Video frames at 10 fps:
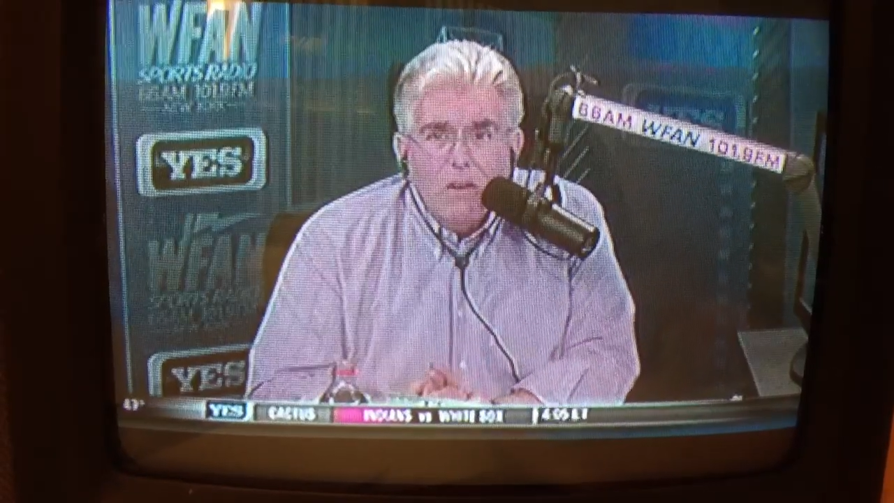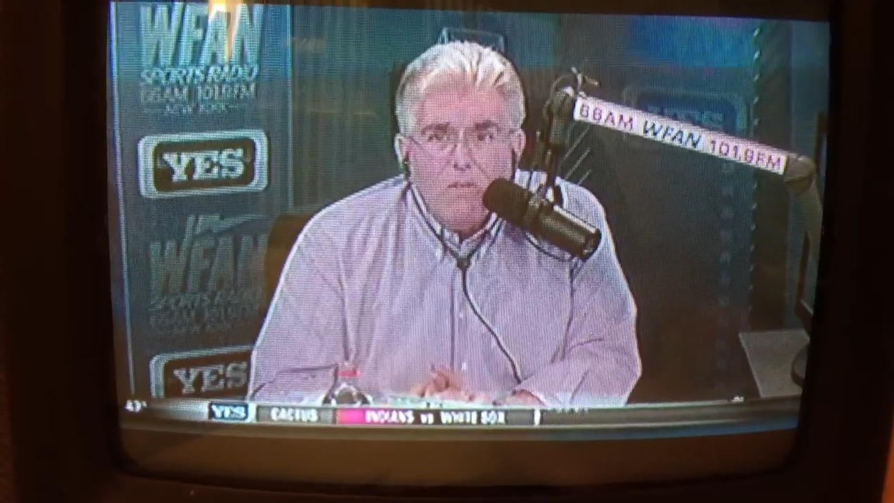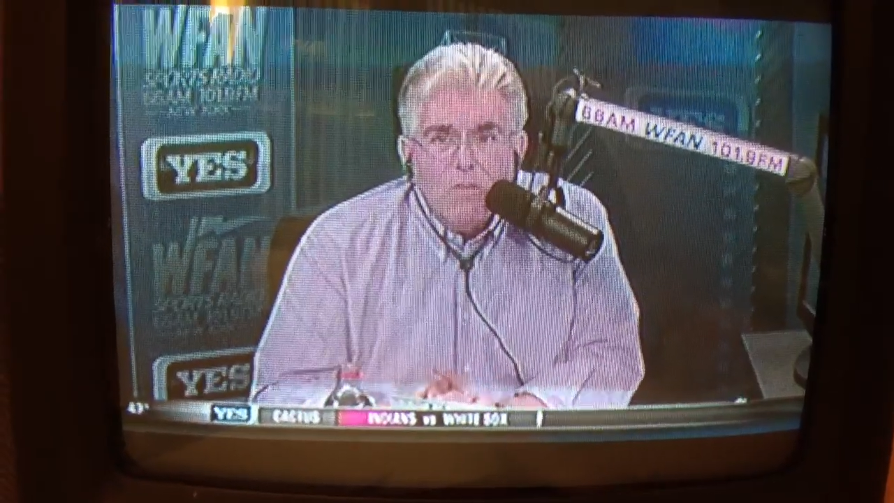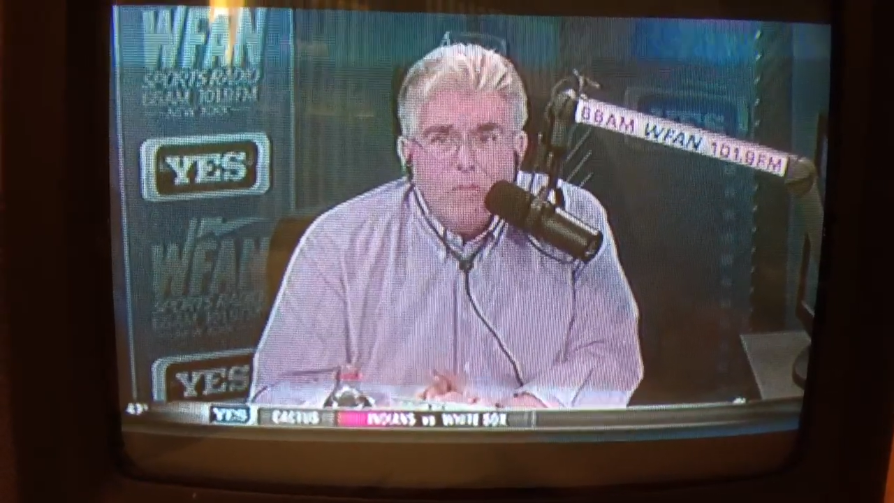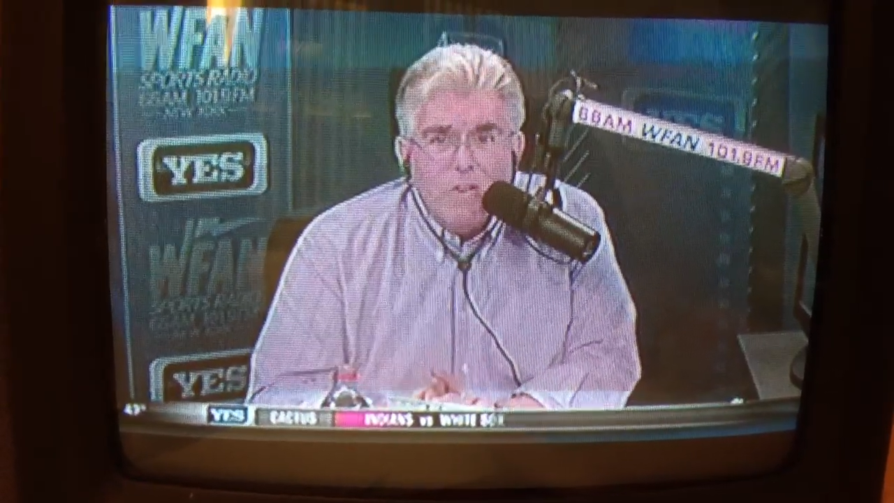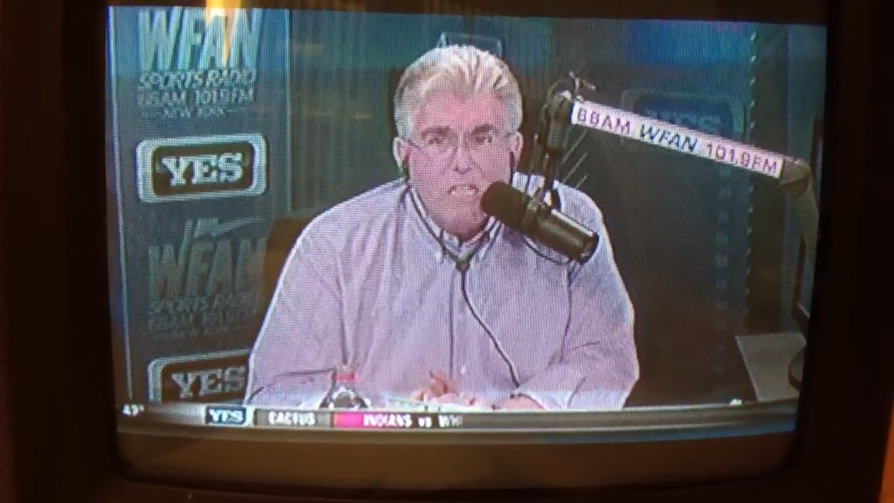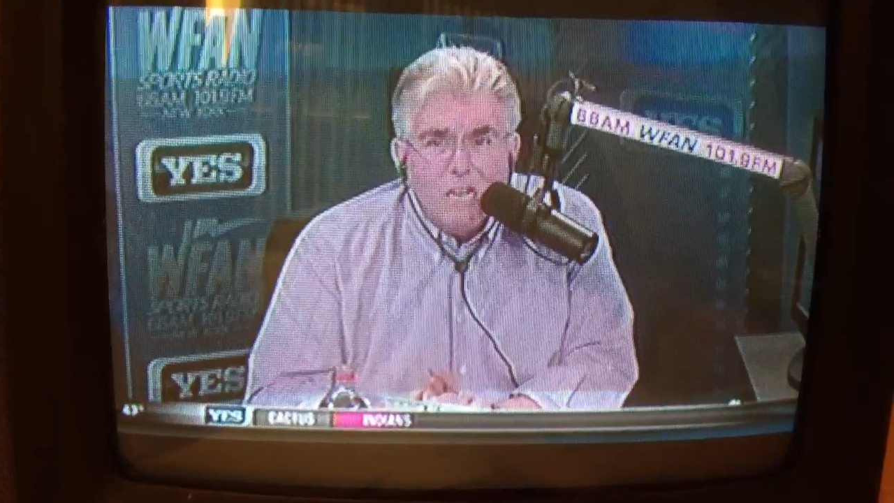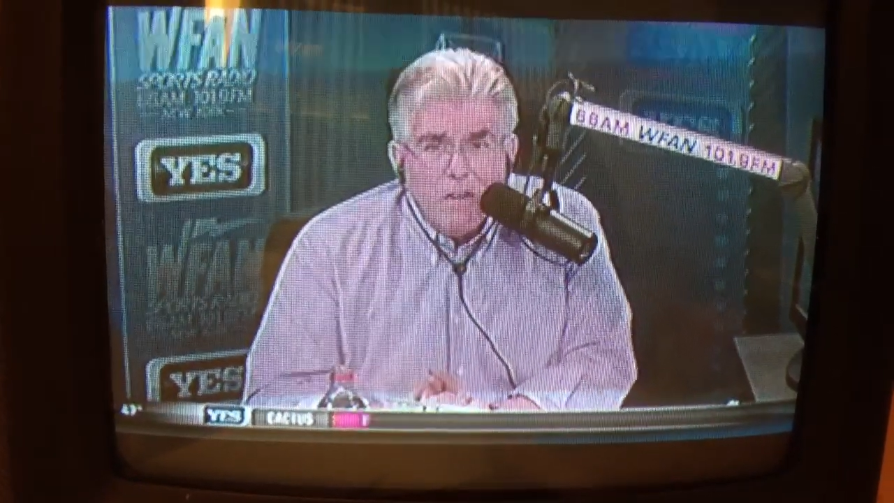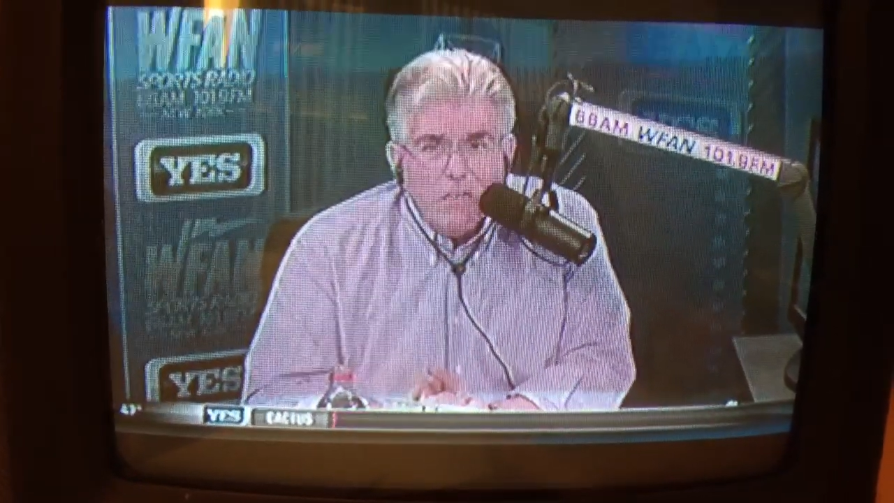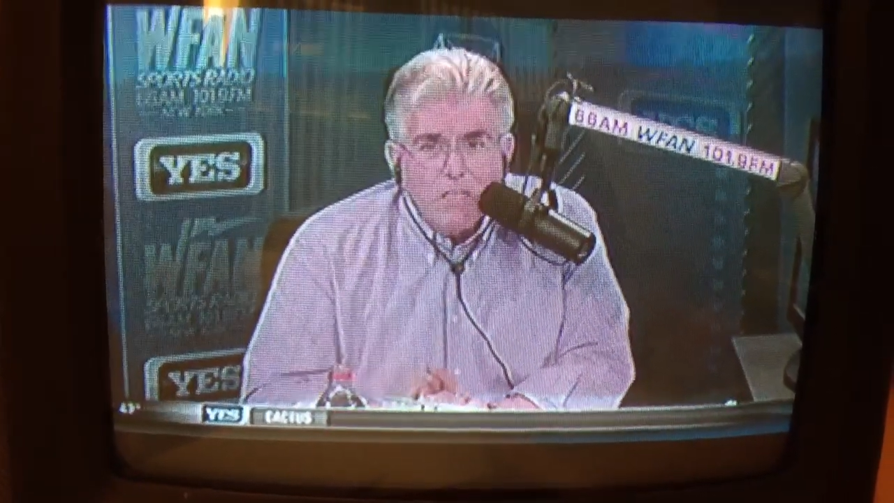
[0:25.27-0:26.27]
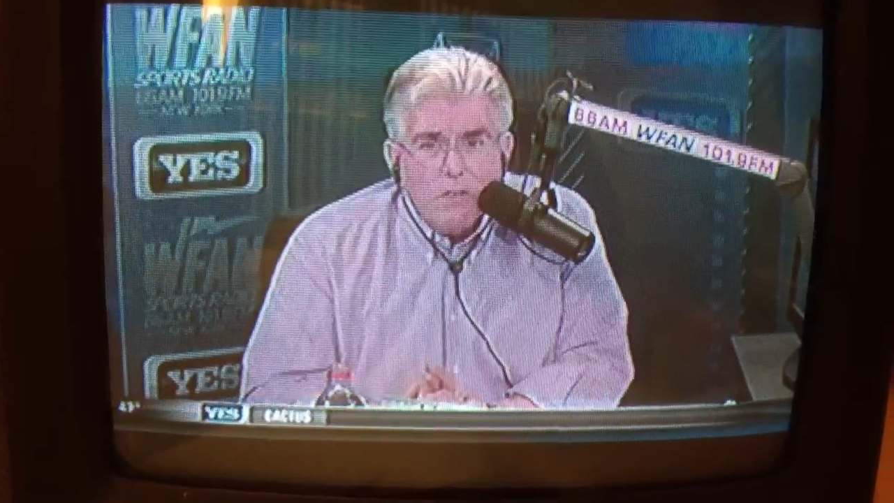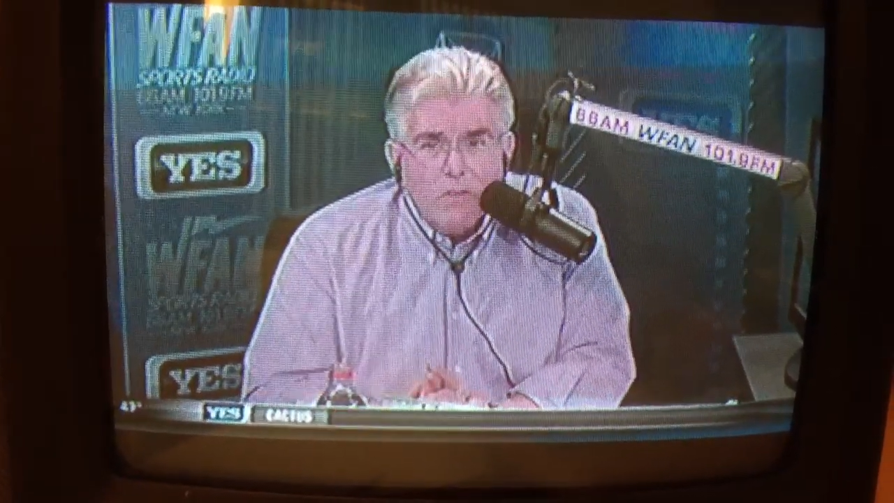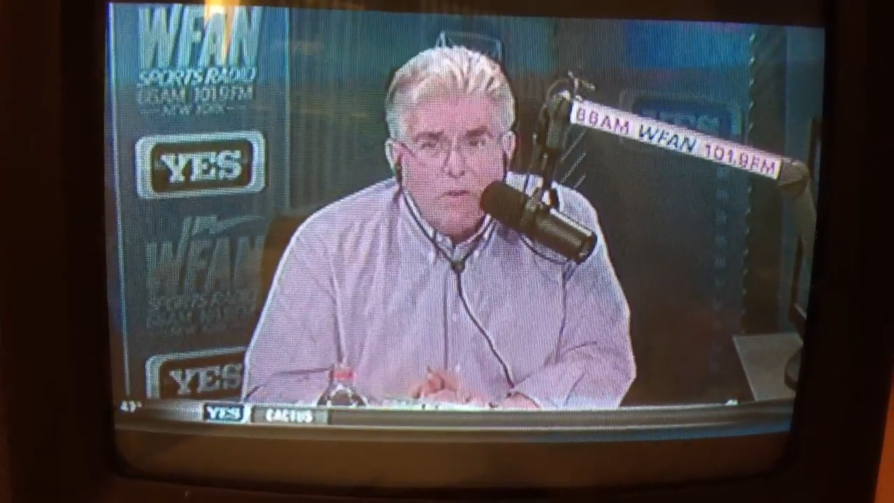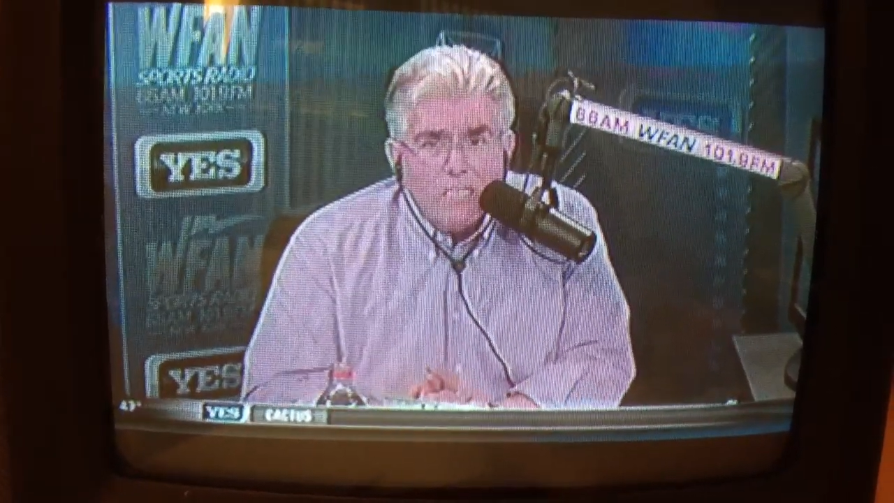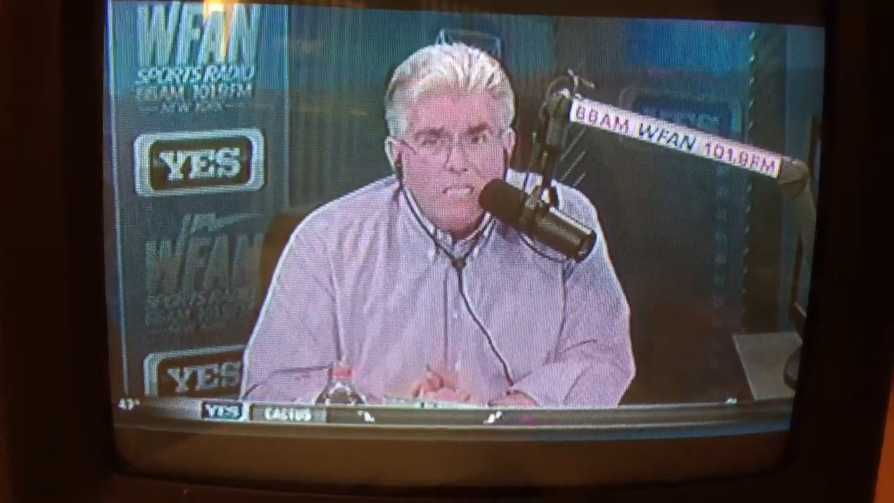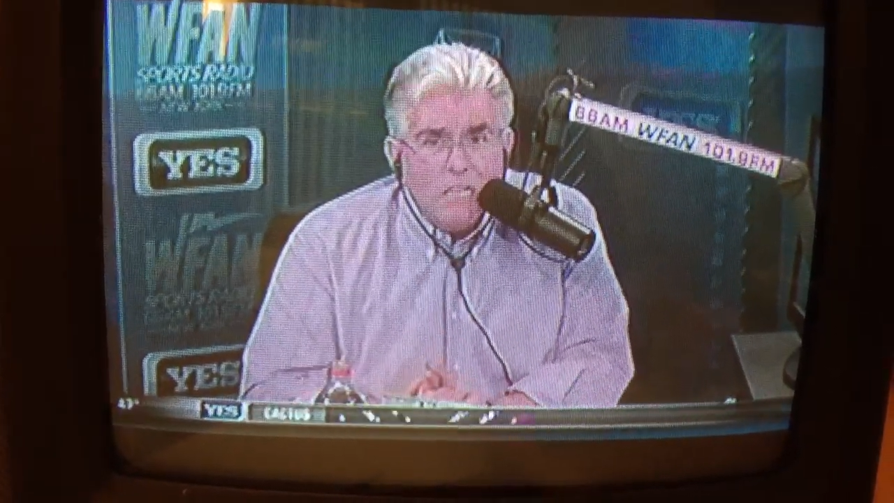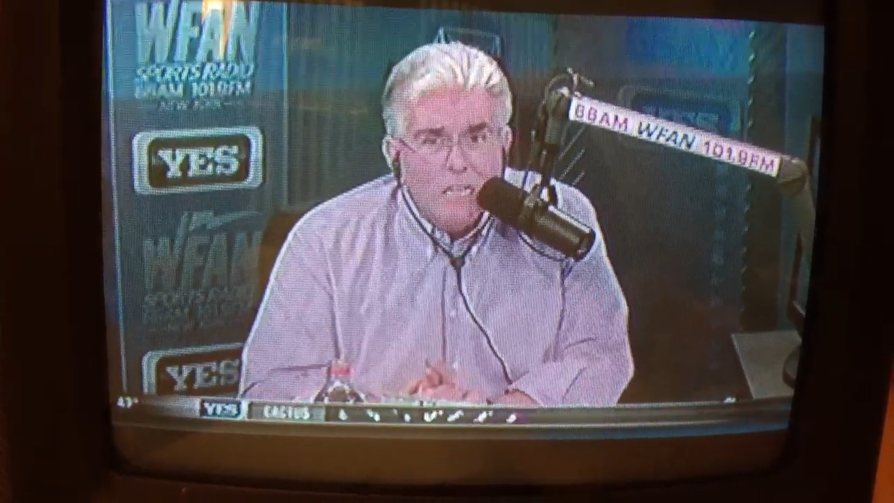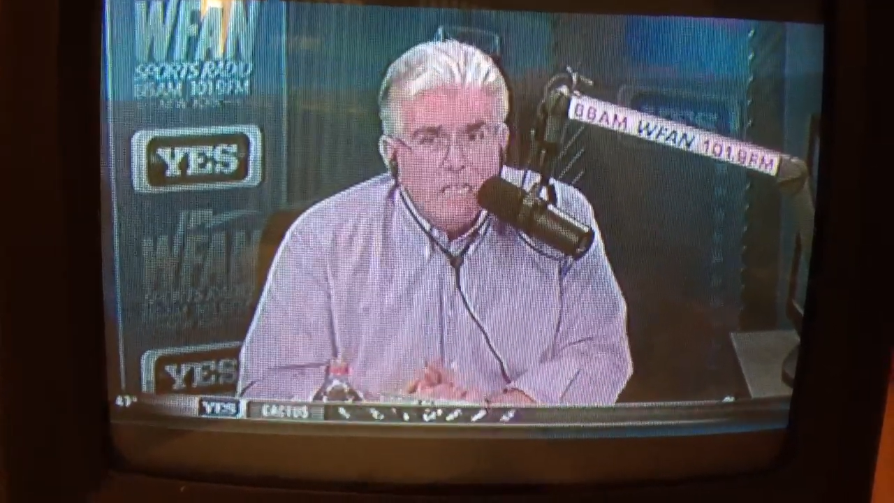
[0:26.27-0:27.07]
from Buenos Aires, from Argentina.